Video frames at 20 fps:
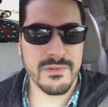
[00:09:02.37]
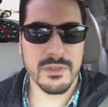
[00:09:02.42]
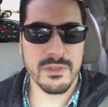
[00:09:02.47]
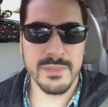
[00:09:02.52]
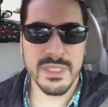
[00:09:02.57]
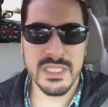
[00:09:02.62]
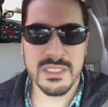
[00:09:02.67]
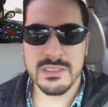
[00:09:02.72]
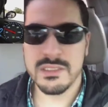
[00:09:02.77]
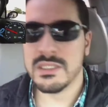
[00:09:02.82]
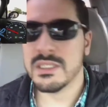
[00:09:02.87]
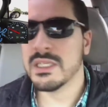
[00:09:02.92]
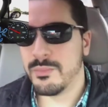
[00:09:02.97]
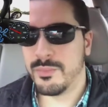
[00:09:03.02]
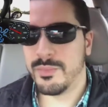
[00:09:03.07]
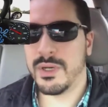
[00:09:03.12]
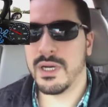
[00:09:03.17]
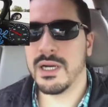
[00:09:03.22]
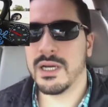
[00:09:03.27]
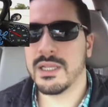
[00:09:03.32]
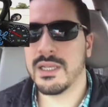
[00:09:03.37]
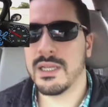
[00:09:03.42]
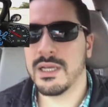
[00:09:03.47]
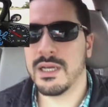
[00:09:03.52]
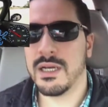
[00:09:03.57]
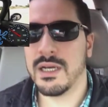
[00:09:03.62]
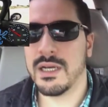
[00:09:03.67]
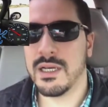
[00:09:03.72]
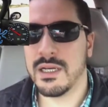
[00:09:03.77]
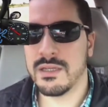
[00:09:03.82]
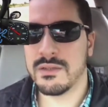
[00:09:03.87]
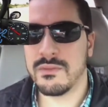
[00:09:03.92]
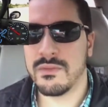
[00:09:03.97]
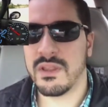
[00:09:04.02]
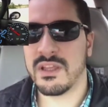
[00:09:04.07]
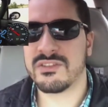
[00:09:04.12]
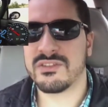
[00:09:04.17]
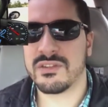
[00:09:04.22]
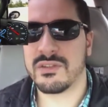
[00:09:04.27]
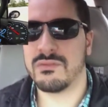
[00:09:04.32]
filming, but
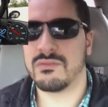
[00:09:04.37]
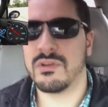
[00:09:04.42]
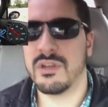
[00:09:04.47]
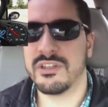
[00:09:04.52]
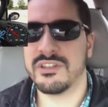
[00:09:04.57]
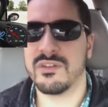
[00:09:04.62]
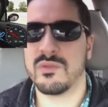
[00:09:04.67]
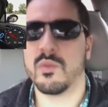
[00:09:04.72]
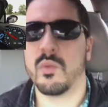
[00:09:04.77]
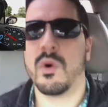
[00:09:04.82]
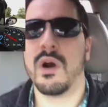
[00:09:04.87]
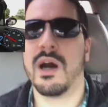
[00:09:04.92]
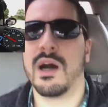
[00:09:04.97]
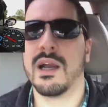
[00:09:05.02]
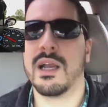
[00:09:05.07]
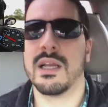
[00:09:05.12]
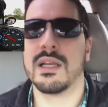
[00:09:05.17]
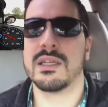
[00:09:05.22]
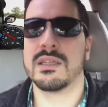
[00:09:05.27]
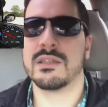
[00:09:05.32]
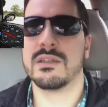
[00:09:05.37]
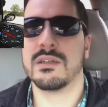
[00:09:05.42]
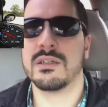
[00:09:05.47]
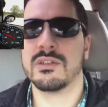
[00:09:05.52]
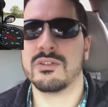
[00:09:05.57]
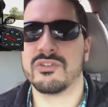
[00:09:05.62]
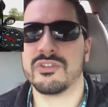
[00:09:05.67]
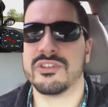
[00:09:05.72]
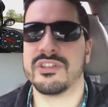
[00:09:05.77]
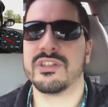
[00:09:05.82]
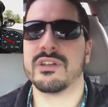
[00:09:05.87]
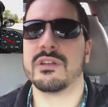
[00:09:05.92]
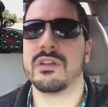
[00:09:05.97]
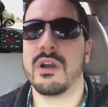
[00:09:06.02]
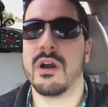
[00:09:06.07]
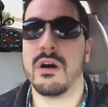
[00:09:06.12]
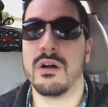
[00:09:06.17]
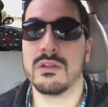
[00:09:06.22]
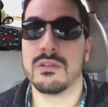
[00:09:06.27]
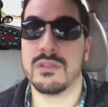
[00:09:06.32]
that's the reason why, just so
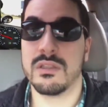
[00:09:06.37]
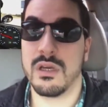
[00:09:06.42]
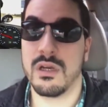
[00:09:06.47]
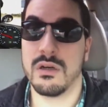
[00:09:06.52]
y'all